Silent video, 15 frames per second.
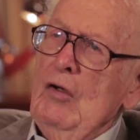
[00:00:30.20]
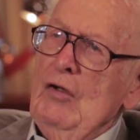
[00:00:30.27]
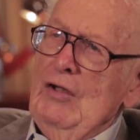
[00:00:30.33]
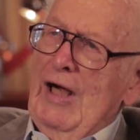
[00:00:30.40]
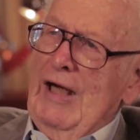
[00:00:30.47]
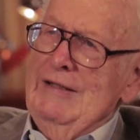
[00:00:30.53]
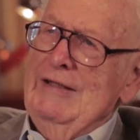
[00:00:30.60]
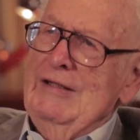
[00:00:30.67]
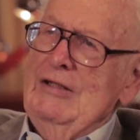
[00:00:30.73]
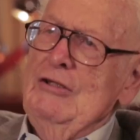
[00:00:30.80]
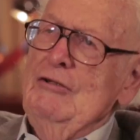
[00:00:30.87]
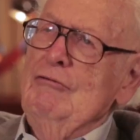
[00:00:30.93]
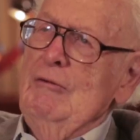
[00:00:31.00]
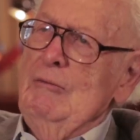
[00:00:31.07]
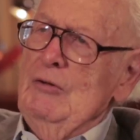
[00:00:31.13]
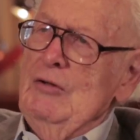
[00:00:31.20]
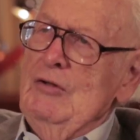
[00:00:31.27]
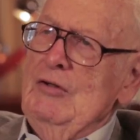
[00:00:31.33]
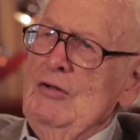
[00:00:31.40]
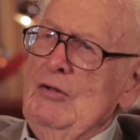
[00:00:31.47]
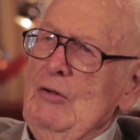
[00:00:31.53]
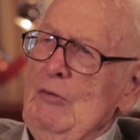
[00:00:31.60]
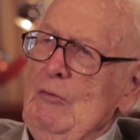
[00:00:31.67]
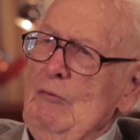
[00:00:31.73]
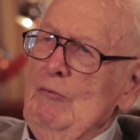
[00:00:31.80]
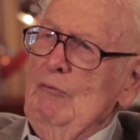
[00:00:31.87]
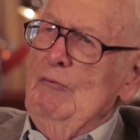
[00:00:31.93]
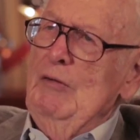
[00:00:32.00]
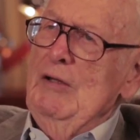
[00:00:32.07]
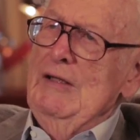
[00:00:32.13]
IIASA contributes to
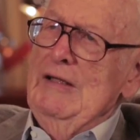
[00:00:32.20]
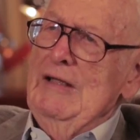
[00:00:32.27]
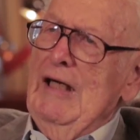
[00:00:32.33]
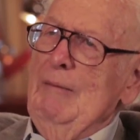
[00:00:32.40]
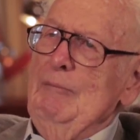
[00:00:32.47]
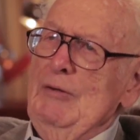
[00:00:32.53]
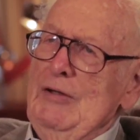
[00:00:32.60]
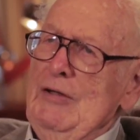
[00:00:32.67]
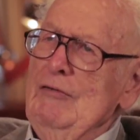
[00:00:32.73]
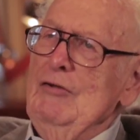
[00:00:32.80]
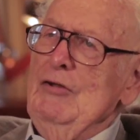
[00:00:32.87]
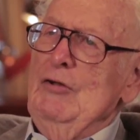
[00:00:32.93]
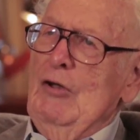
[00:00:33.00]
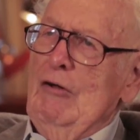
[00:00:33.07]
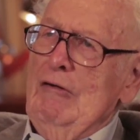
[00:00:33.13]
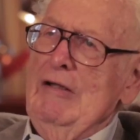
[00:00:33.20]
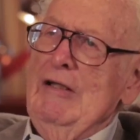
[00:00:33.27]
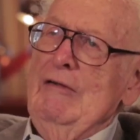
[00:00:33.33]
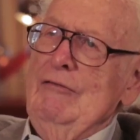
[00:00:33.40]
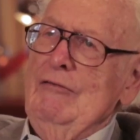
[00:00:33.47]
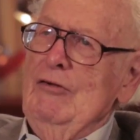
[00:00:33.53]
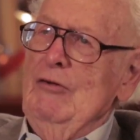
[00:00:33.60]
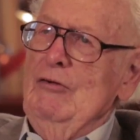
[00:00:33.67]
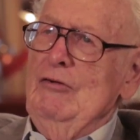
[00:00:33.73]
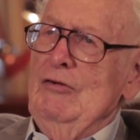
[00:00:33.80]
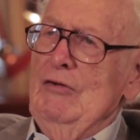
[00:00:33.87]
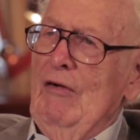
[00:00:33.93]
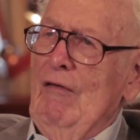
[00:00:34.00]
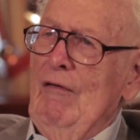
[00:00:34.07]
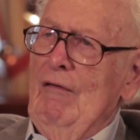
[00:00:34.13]
building up an inventory of
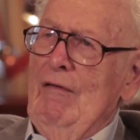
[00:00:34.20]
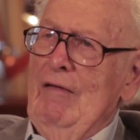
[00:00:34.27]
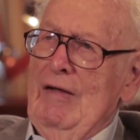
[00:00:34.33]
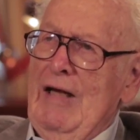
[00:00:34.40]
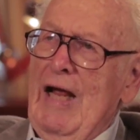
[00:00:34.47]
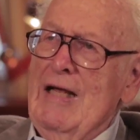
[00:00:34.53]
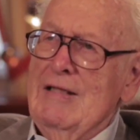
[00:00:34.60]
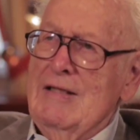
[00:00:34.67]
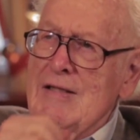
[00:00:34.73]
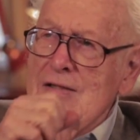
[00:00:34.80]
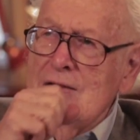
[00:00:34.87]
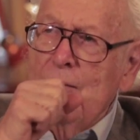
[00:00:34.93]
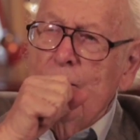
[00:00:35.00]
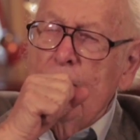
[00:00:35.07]
those cases.